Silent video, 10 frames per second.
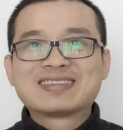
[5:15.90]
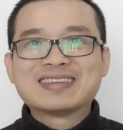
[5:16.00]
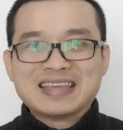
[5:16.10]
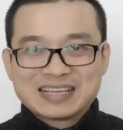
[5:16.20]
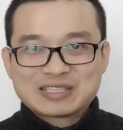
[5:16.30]

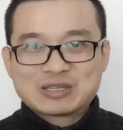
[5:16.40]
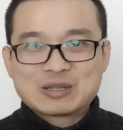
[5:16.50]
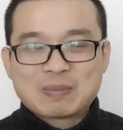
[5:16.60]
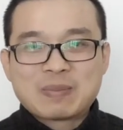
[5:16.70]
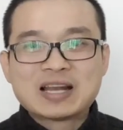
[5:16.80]
Yes,
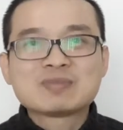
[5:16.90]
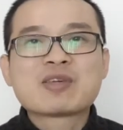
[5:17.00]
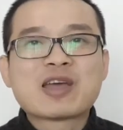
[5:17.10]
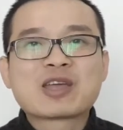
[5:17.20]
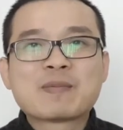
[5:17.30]
balance
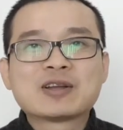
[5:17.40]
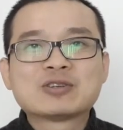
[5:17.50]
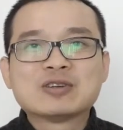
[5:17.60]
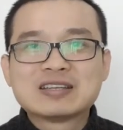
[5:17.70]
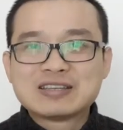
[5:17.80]
method
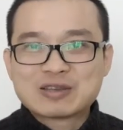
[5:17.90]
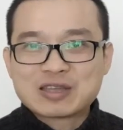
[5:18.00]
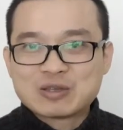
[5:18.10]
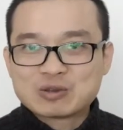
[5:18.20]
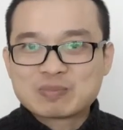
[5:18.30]
acupuncture, you
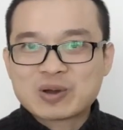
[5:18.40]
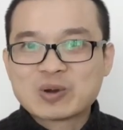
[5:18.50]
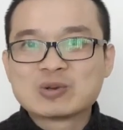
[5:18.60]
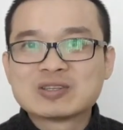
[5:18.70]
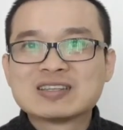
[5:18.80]
can use
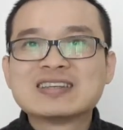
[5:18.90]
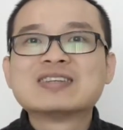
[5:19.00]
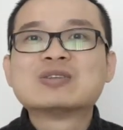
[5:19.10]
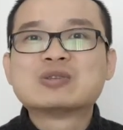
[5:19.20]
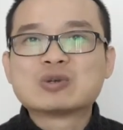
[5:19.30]
pose
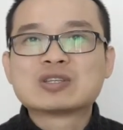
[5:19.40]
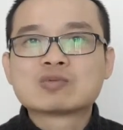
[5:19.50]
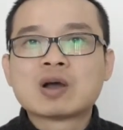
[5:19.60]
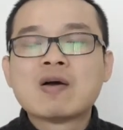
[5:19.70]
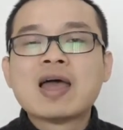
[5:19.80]
to choose as
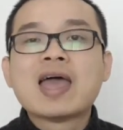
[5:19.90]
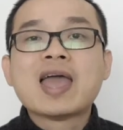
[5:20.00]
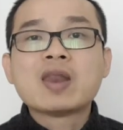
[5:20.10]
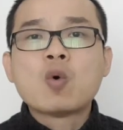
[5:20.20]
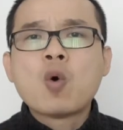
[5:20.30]
well.
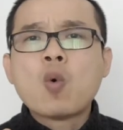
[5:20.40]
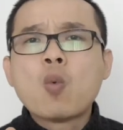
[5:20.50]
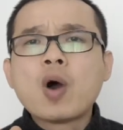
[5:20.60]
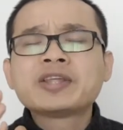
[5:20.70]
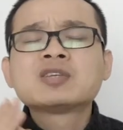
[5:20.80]
And
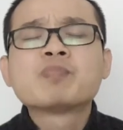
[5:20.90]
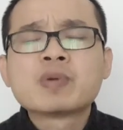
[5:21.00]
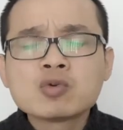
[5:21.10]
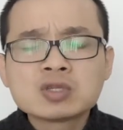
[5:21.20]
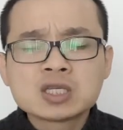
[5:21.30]
what is the
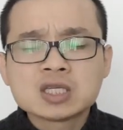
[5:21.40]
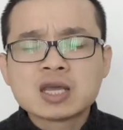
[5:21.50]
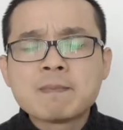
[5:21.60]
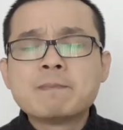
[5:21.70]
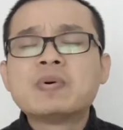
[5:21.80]
beauty
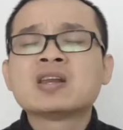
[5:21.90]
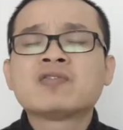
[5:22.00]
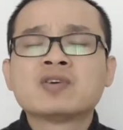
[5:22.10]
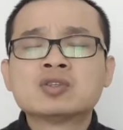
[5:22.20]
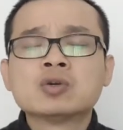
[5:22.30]
and
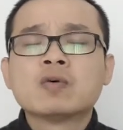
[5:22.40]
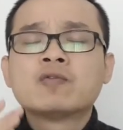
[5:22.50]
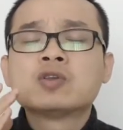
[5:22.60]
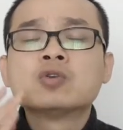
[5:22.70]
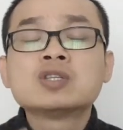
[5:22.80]
benefit
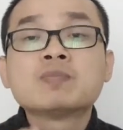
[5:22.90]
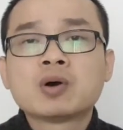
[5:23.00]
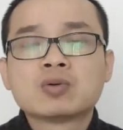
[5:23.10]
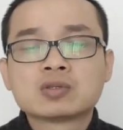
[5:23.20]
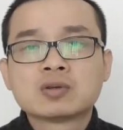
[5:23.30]
for using
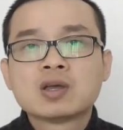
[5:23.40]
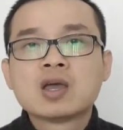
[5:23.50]
pose?